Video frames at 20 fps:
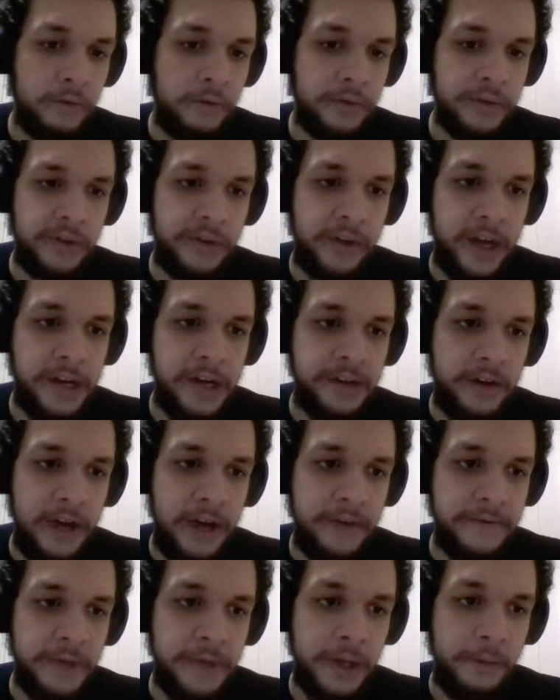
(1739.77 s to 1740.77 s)
so that I don't
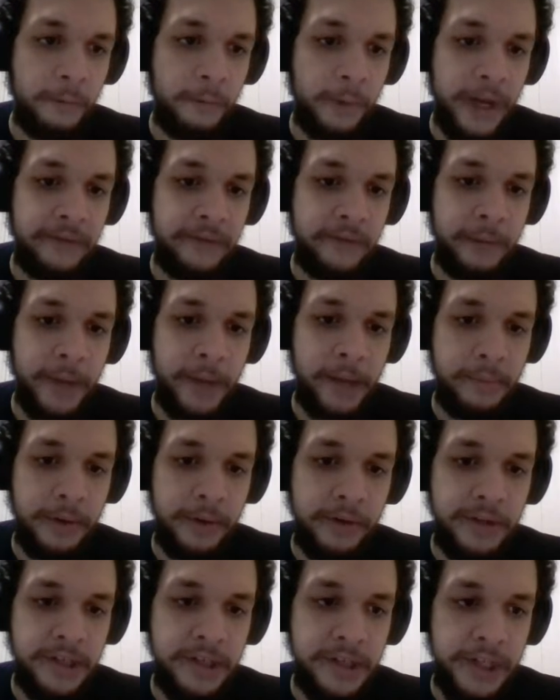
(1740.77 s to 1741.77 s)
have to like wait for my
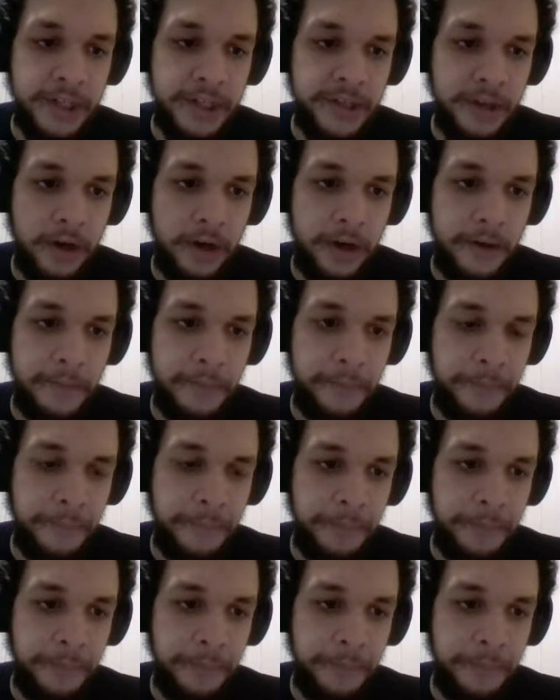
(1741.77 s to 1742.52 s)
opponent to discard.